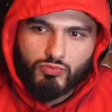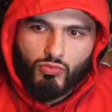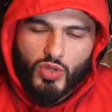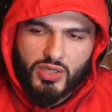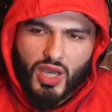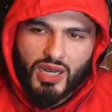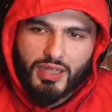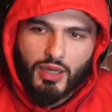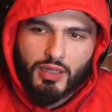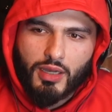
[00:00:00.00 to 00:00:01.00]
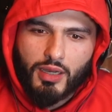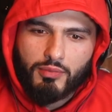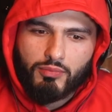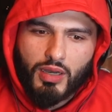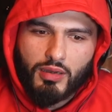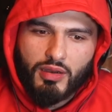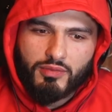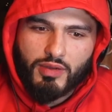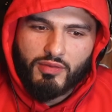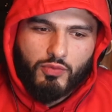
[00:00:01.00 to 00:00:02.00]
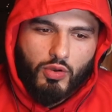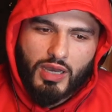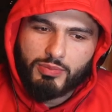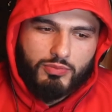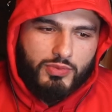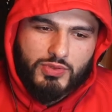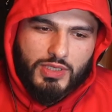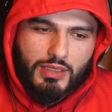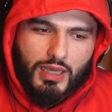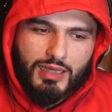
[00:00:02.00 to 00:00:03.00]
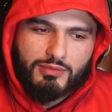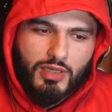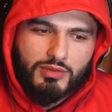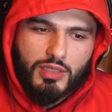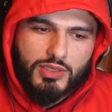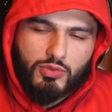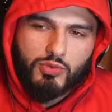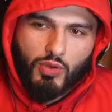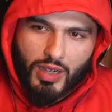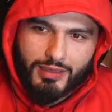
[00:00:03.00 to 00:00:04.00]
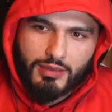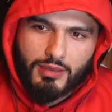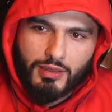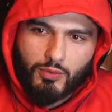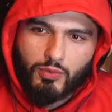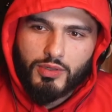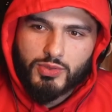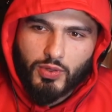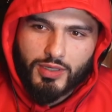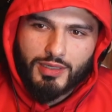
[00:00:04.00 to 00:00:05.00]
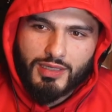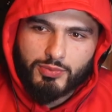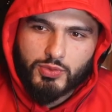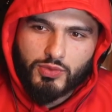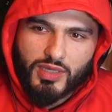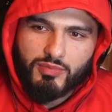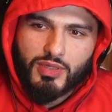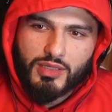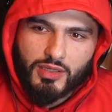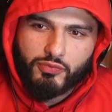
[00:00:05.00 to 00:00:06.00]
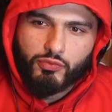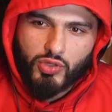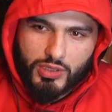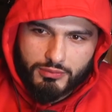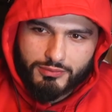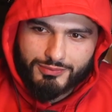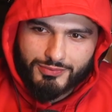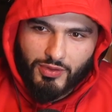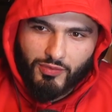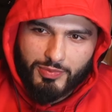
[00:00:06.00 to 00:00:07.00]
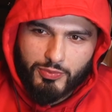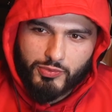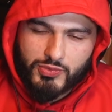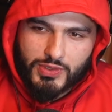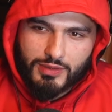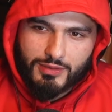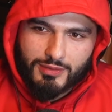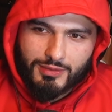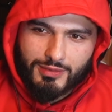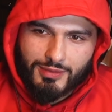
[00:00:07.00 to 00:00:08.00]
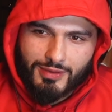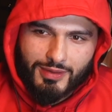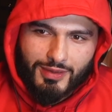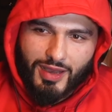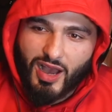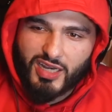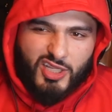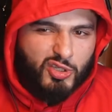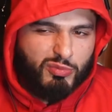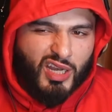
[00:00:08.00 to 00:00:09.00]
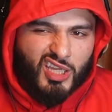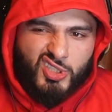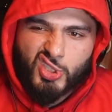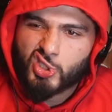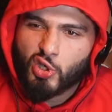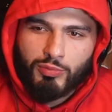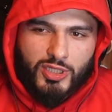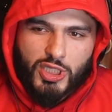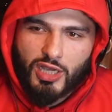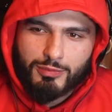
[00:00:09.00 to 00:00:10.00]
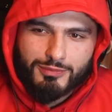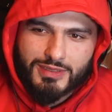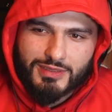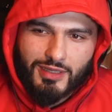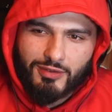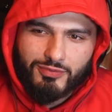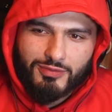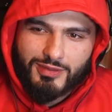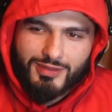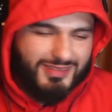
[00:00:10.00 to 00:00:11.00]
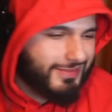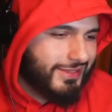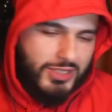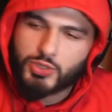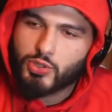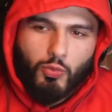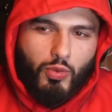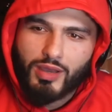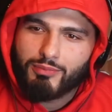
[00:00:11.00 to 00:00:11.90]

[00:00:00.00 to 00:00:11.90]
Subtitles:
Yeah, I've got Apple Music, and I'll tell you why. When I was working at the Apple Store, they gave me a year free of Apple Music. I'd accumulated so much albums and stuff. There's just no way I'm leaving.